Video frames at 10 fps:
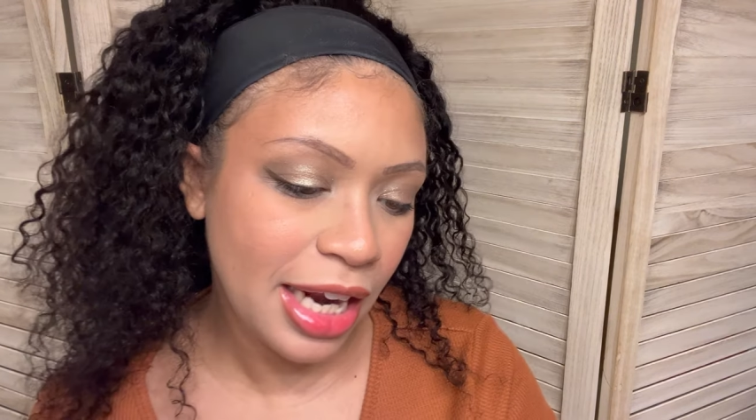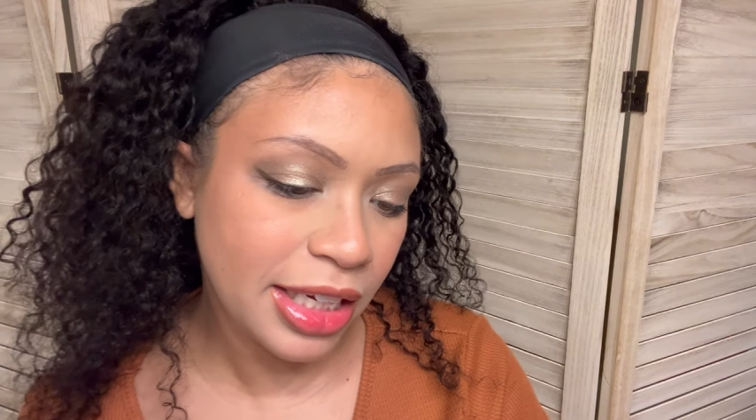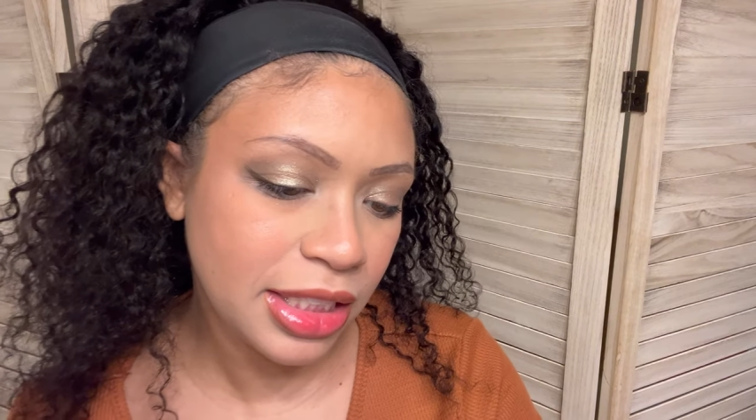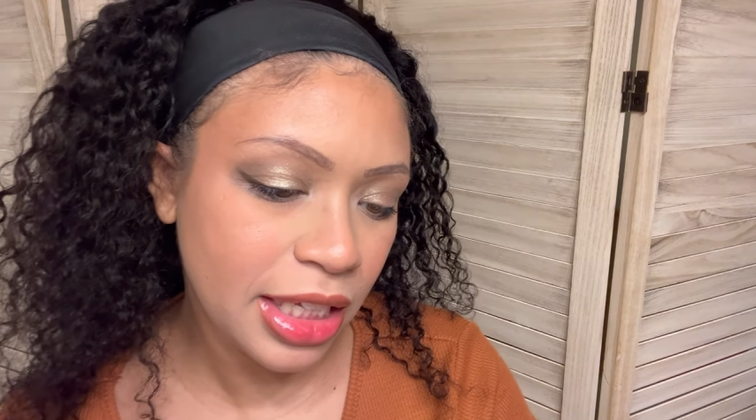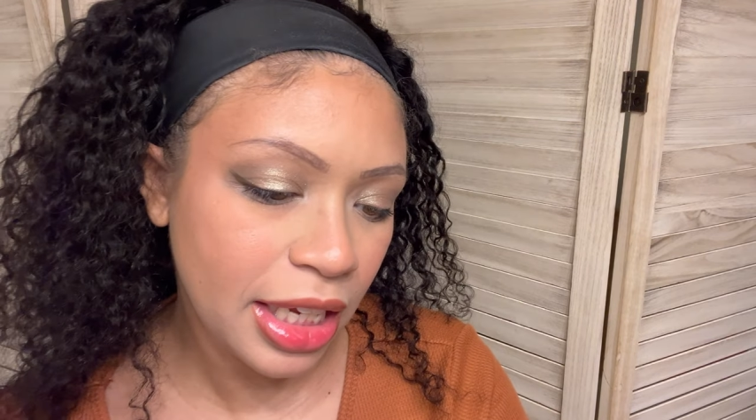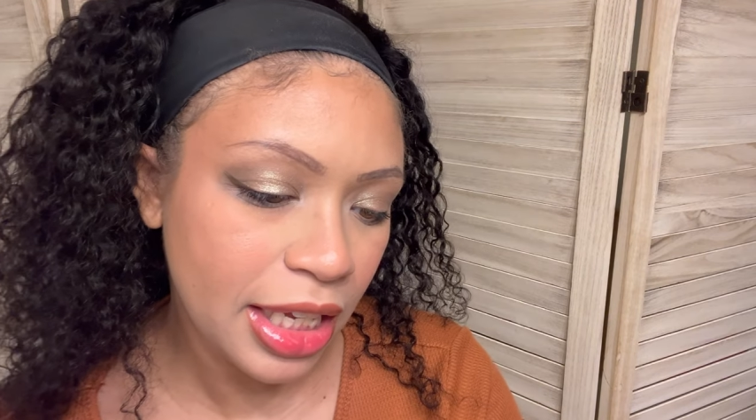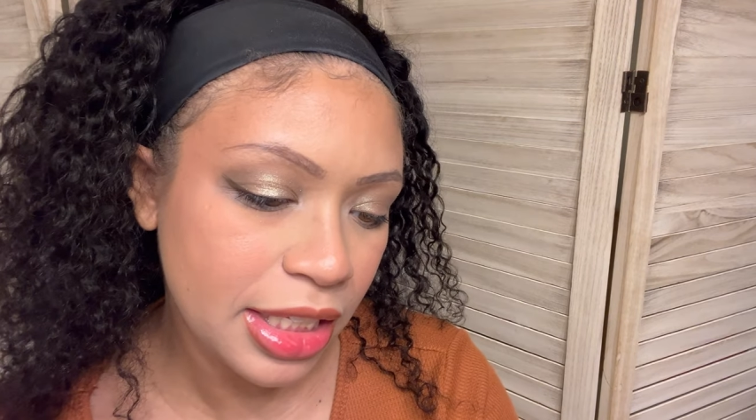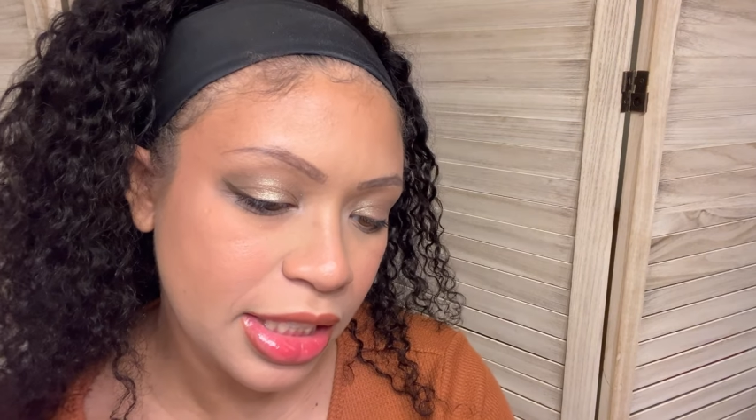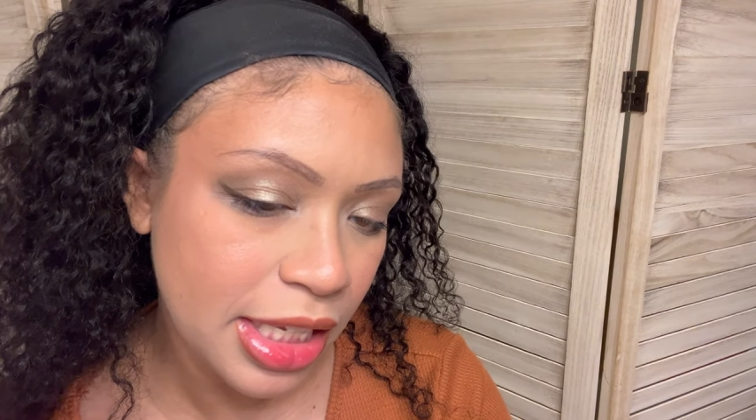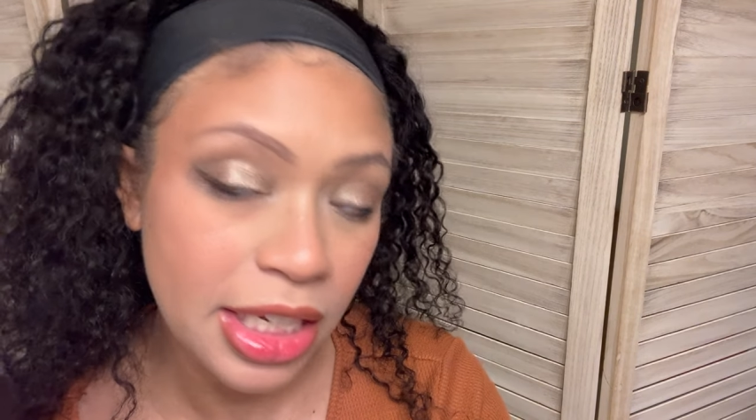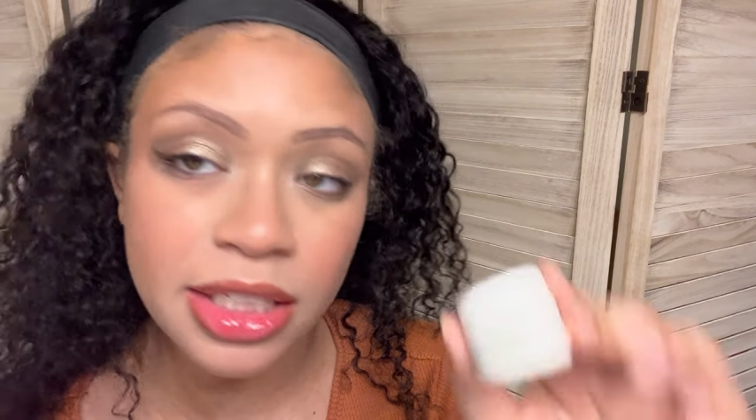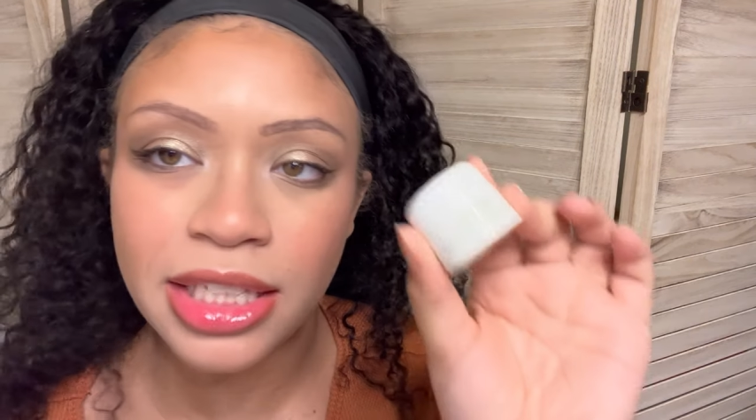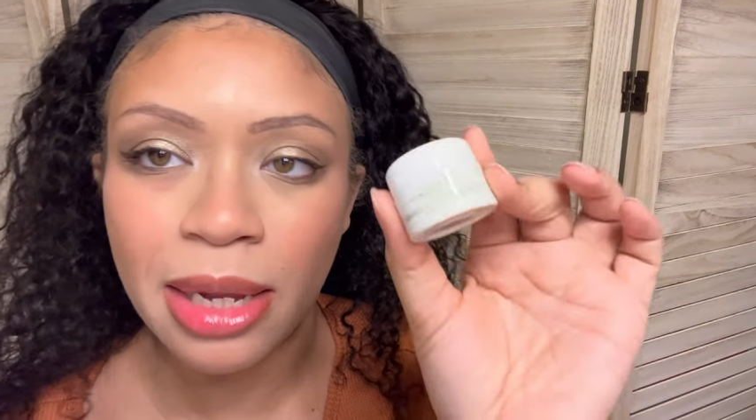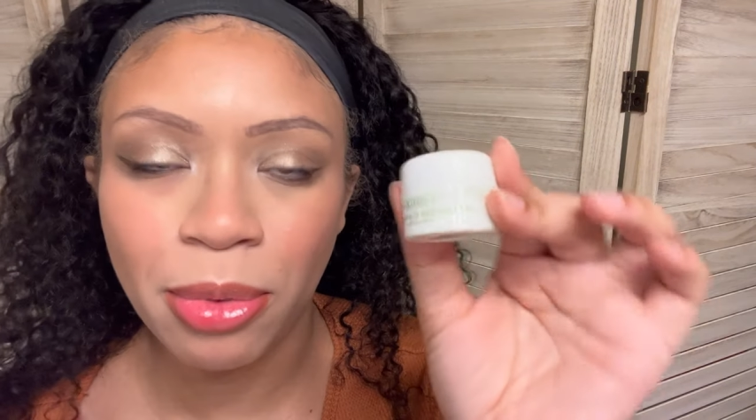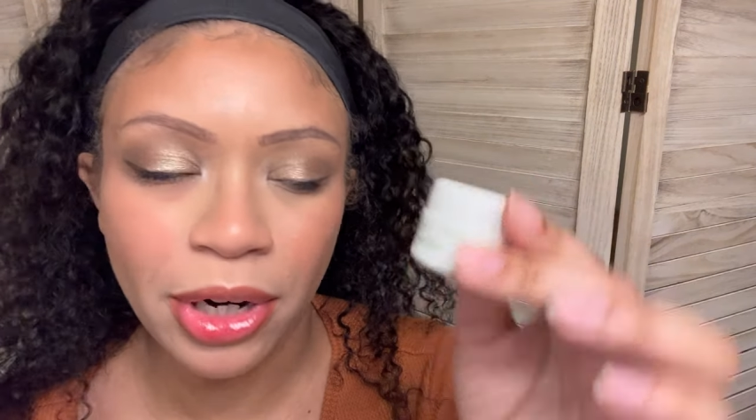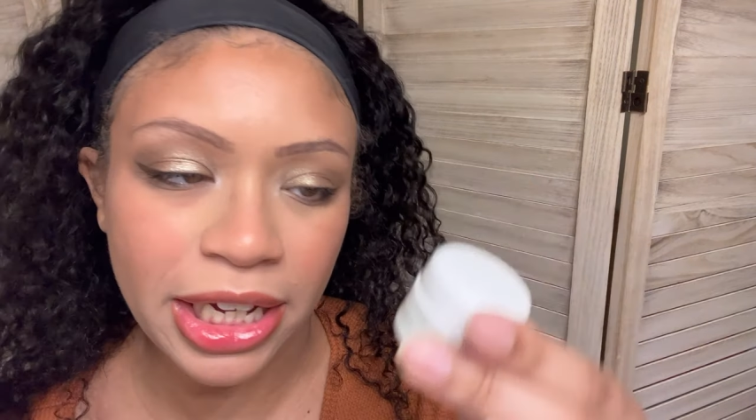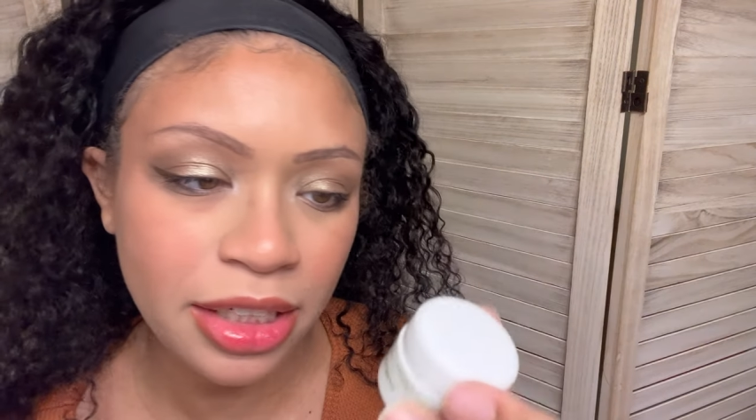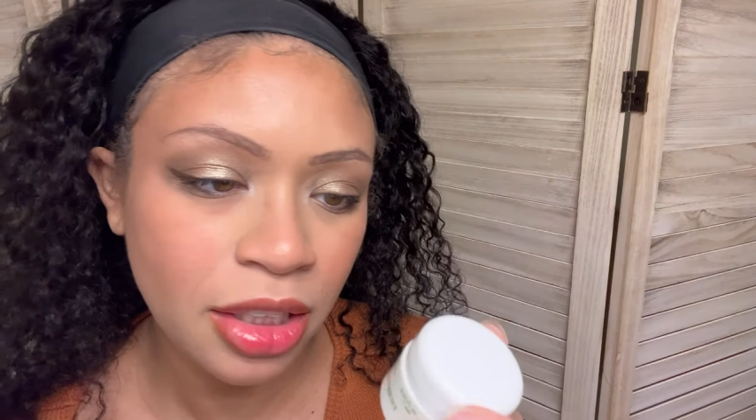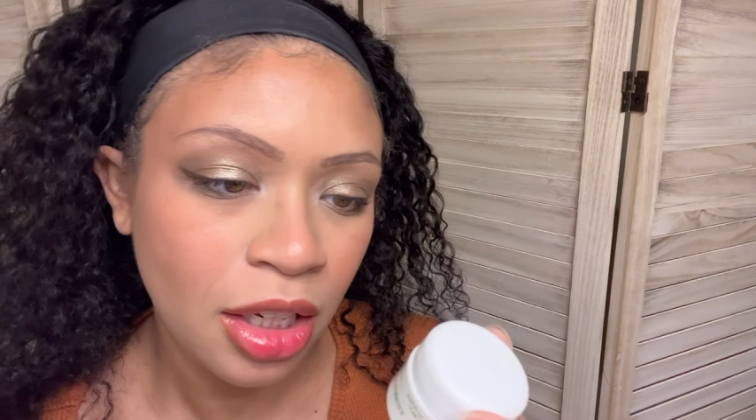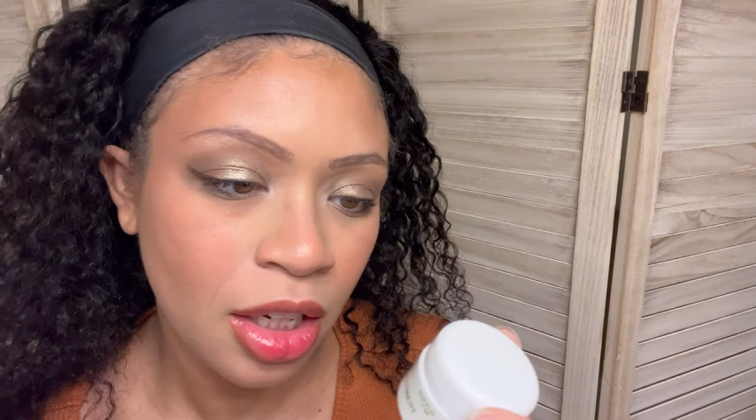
next thing is the same brand